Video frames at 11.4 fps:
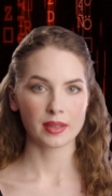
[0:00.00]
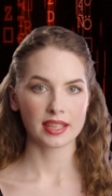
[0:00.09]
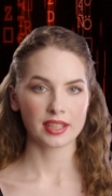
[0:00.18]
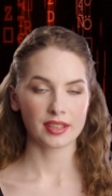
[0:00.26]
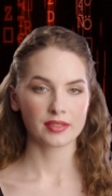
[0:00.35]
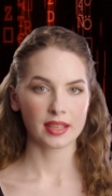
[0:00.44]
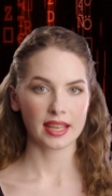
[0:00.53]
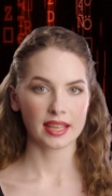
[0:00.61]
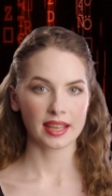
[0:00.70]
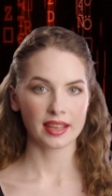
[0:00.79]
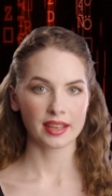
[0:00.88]
Predictive
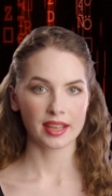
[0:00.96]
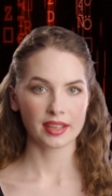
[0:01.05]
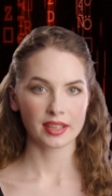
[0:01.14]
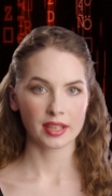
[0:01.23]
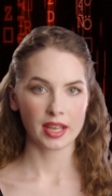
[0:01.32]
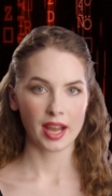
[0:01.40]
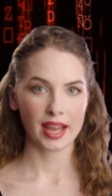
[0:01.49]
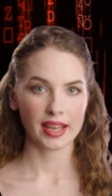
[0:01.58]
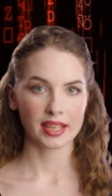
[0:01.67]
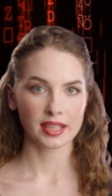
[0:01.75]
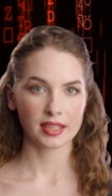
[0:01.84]
analytics.
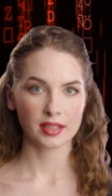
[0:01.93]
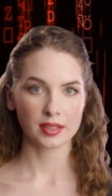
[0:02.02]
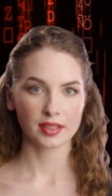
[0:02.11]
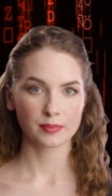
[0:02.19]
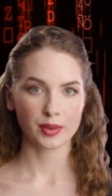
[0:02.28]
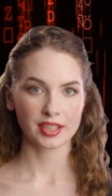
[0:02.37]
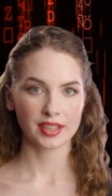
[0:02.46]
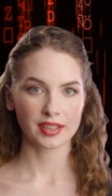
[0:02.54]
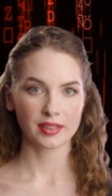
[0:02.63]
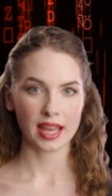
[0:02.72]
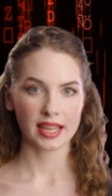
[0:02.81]
A I can use
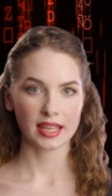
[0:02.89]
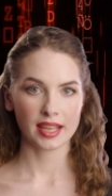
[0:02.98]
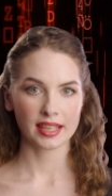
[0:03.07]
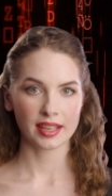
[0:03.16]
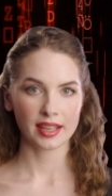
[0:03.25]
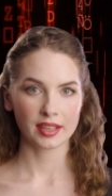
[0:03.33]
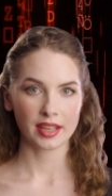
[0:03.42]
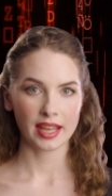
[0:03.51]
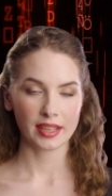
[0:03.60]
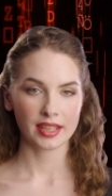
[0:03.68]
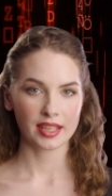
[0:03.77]
predictive analytics
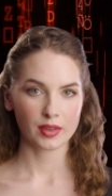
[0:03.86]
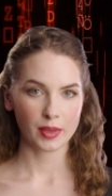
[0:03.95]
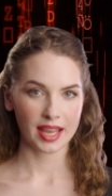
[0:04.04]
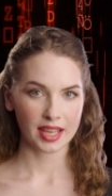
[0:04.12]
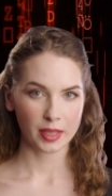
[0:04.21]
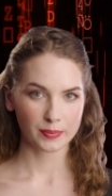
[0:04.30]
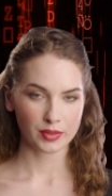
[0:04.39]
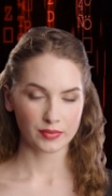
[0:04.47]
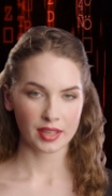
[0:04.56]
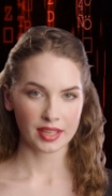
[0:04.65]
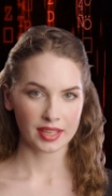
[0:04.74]
to anticipate and
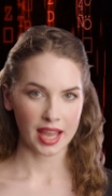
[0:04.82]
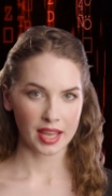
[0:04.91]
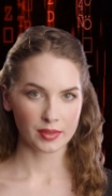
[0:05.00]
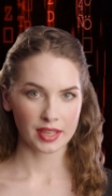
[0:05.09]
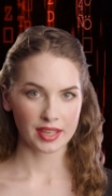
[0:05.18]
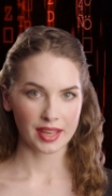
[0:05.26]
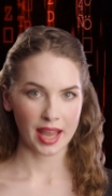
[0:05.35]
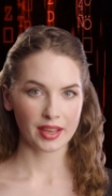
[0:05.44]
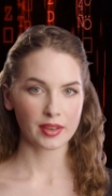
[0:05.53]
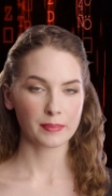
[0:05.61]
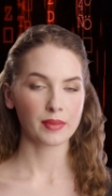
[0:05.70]
prevent cyber
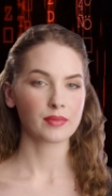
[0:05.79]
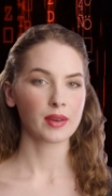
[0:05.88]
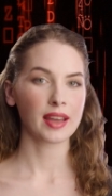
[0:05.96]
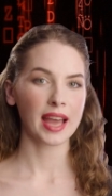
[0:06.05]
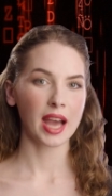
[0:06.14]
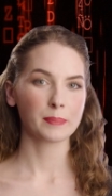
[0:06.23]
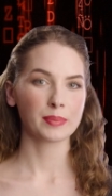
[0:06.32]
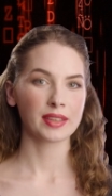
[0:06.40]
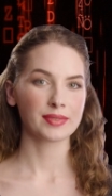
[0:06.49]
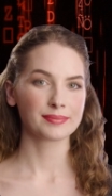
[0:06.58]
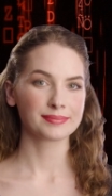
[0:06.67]
attacks before they
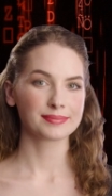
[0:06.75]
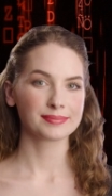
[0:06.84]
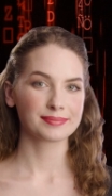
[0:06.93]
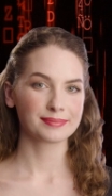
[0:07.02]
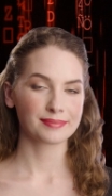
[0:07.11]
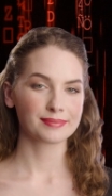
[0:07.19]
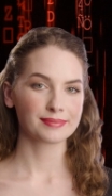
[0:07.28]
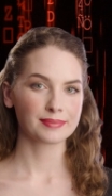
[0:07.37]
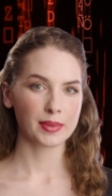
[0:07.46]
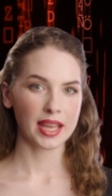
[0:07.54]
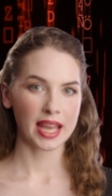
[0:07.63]
happen.
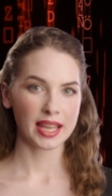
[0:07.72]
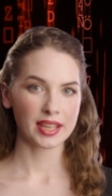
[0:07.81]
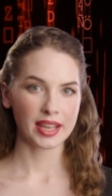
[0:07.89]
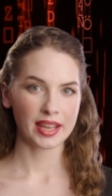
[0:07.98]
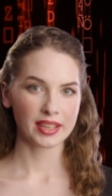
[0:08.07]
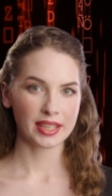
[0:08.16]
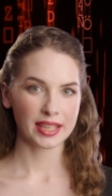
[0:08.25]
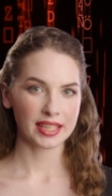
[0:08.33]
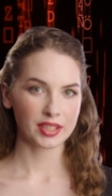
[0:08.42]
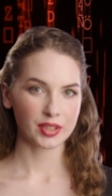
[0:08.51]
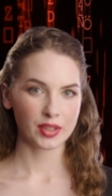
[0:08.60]
By analyzing
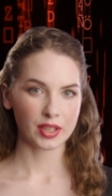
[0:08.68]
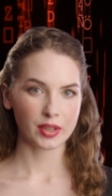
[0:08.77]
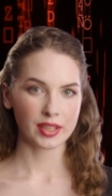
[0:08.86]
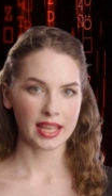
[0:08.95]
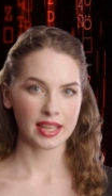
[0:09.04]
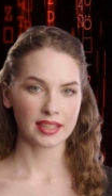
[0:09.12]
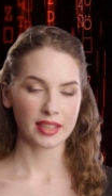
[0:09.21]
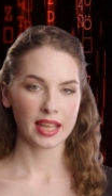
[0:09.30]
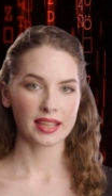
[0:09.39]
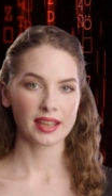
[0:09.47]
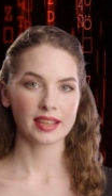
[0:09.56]
historical
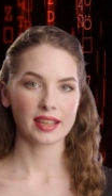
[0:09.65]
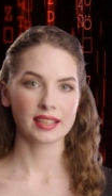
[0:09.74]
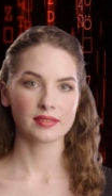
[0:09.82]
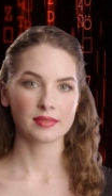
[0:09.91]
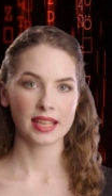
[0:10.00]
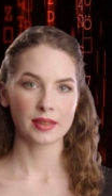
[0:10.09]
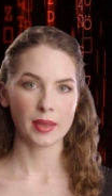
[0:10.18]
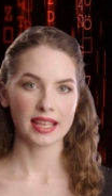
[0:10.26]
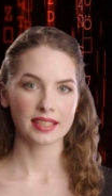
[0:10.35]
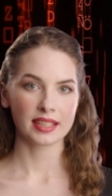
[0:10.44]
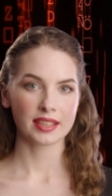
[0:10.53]
data and identifying
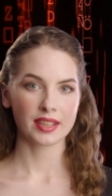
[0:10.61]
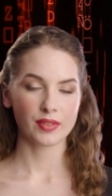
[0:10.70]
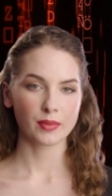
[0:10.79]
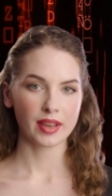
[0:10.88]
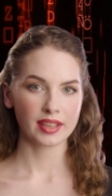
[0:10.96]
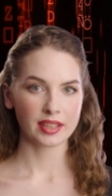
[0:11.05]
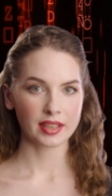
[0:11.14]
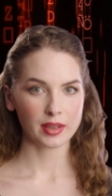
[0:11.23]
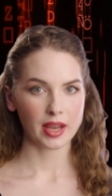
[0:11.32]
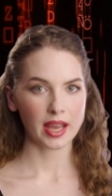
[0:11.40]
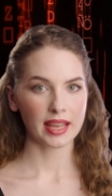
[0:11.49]
patterns and trends,